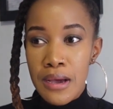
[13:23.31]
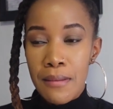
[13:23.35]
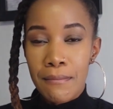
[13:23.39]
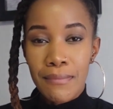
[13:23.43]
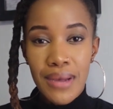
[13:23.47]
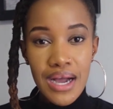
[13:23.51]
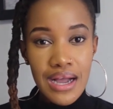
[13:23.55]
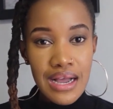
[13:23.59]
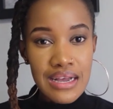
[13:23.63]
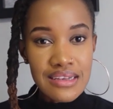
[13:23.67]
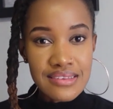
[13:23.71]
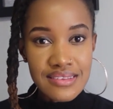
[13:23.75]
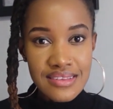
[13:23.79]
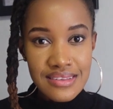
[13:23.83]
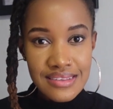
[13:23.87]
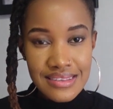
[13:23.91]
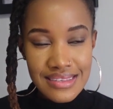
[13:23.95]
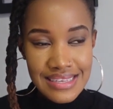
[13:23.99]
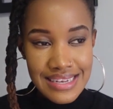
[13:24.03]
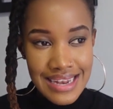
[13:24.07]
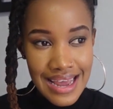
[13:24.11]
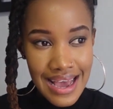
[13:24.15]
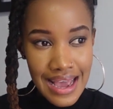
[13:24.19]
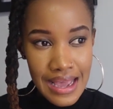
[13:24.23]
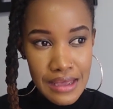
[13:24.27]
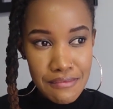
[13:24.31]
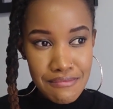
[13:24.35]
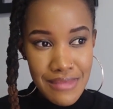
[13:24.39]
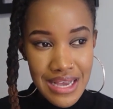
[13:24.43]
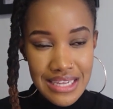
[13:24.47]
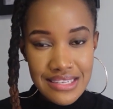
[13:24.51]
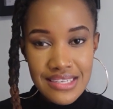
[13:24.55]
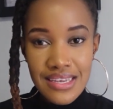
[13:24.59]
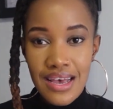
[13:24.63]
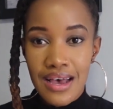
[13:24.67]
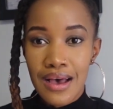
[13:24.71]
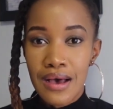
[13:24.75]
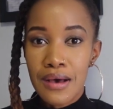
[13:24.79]
my cousins and I
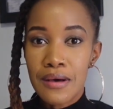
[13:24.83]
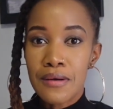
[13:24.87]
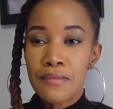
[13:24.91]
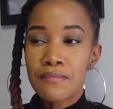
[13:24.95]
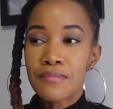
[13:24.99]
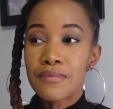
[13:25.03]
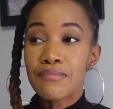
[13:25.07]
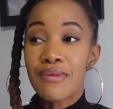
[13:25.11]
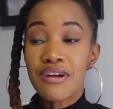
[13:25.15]
met up.